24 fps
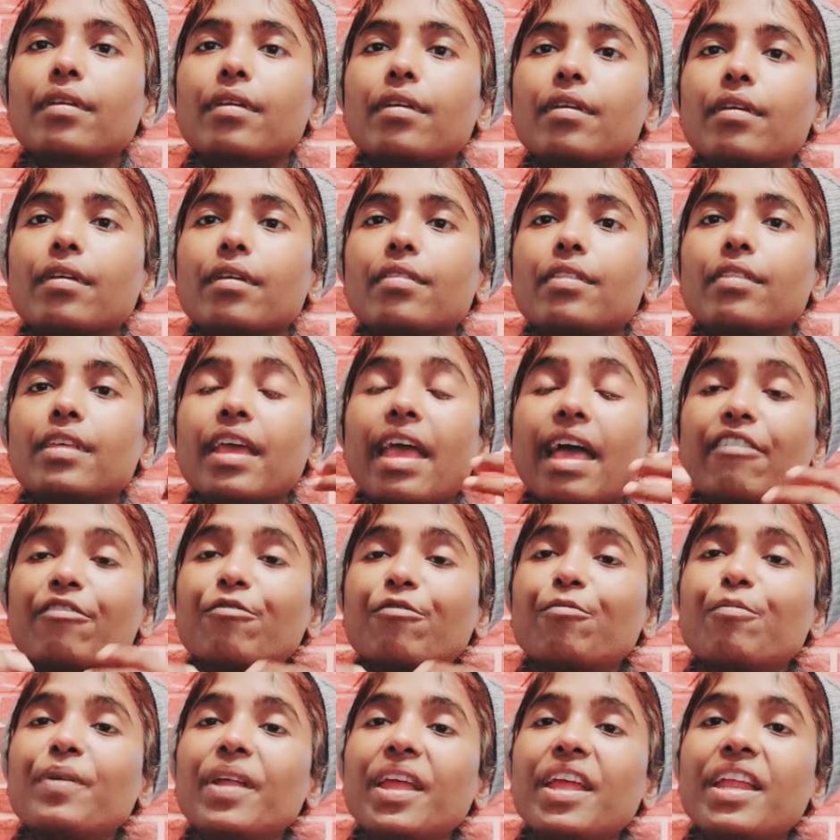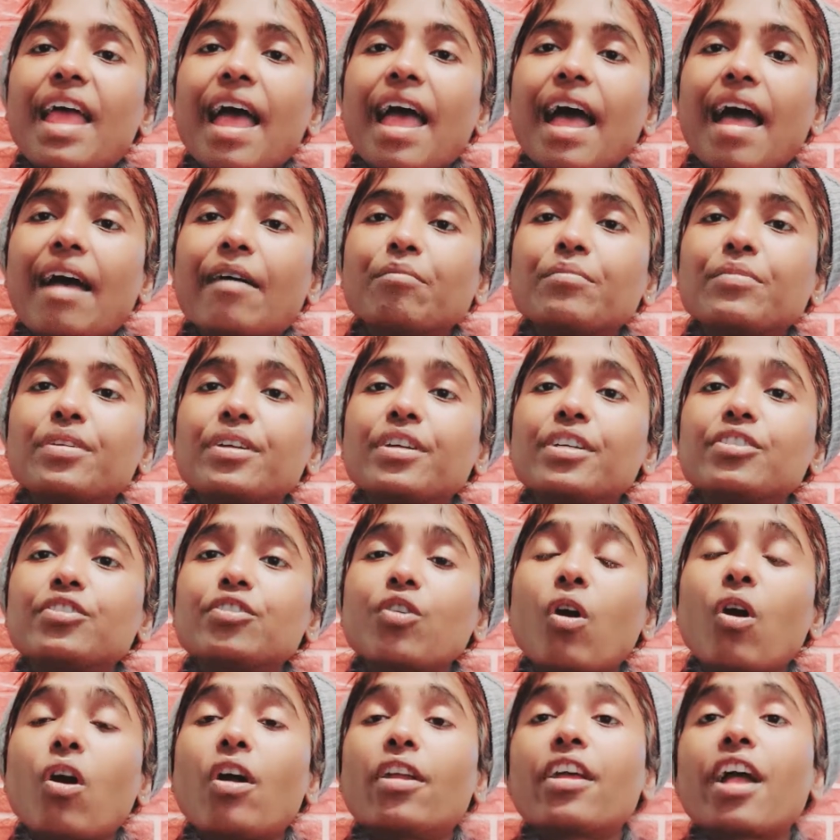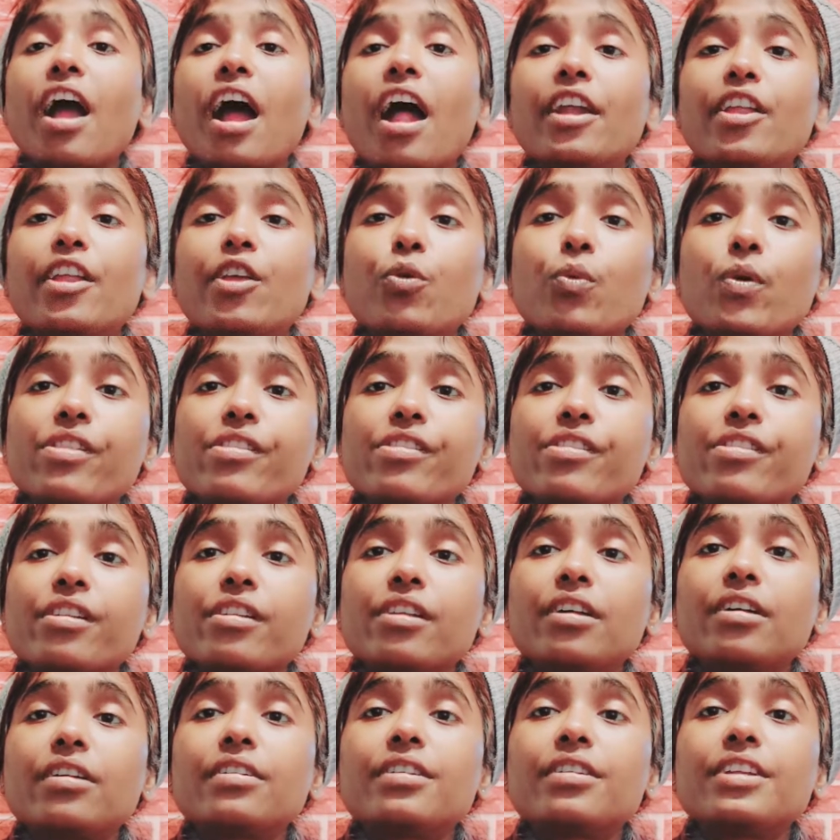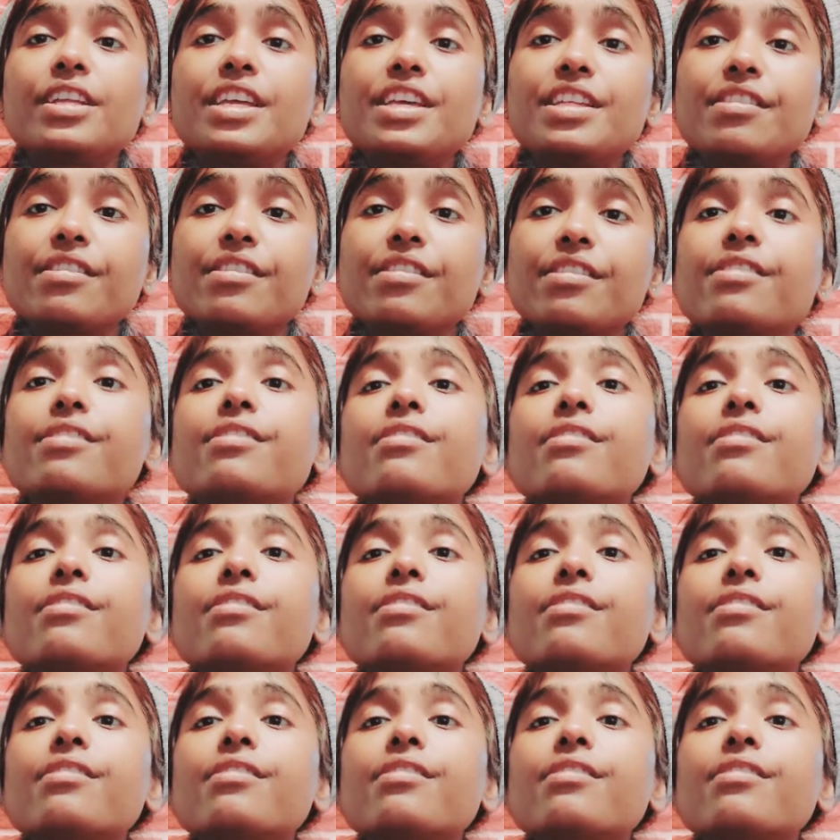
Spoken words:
They have brain hemorrhage or cardiovascular disease.